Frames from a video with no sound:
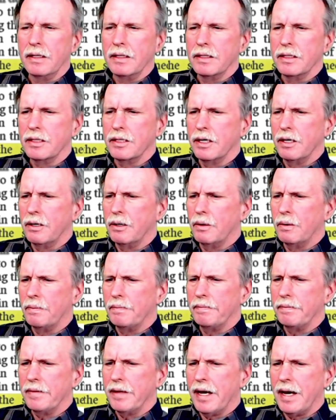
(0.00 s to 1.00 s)
So
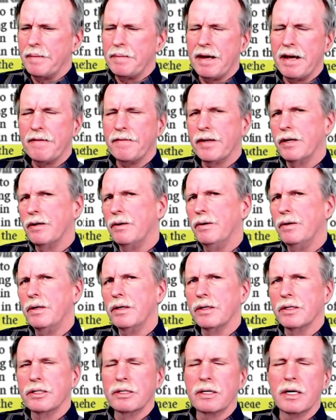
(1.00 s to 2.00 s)
I'm having a
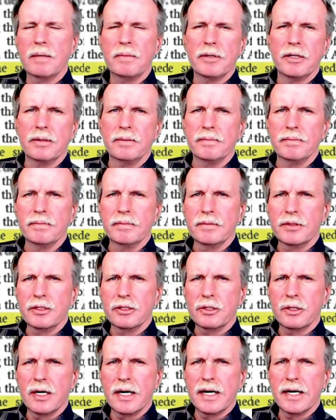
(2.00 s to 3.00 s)
little trouble
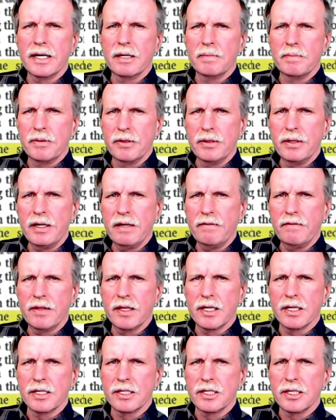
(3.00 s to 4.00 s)
trying to believe
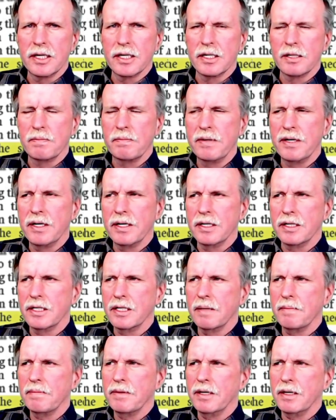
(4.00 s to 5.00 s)
this as being
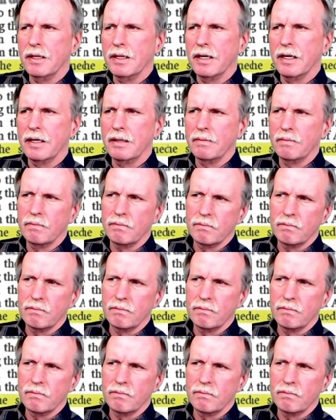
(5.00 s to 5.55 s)
something that